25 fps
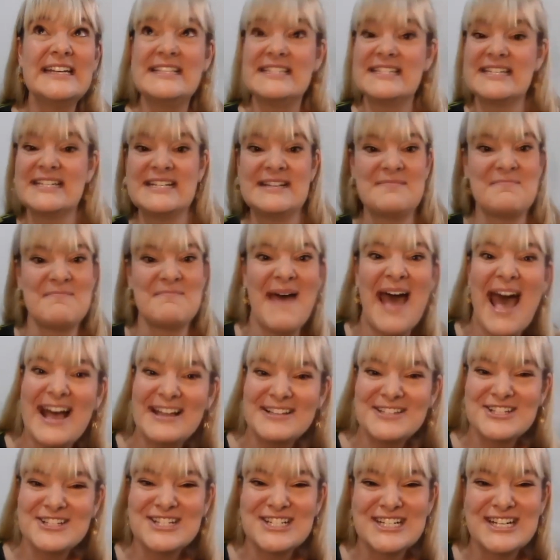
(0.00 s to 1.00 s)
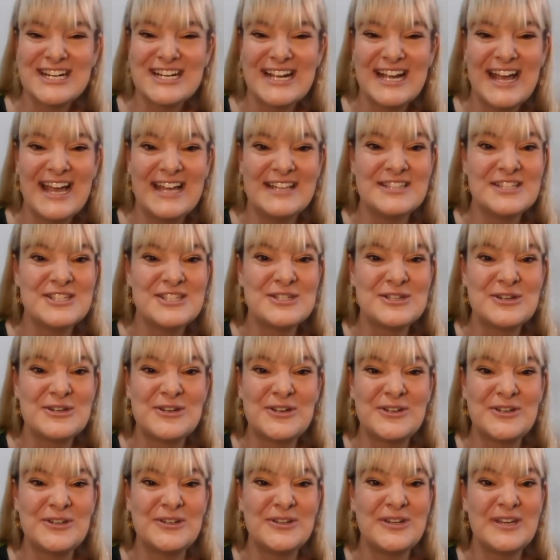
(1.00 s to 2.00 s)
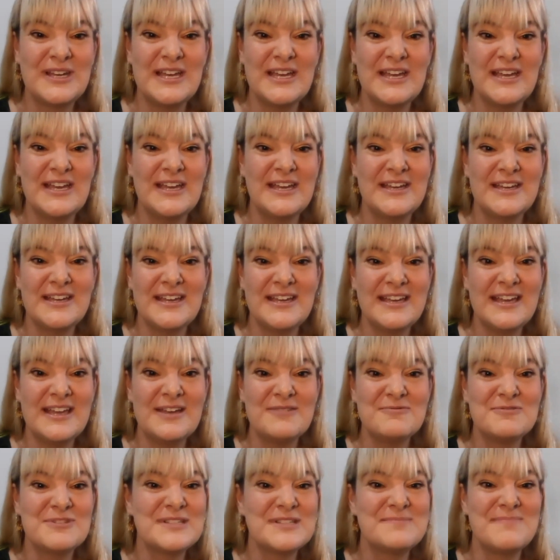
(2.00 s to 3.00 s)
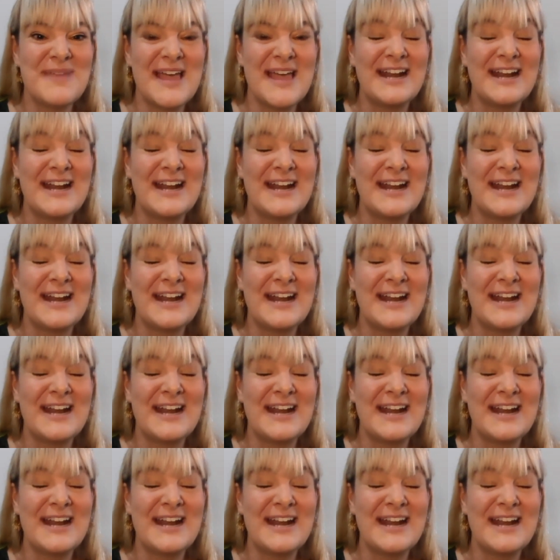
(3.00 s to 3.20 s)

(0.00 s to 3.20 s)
it didn't match. And so it was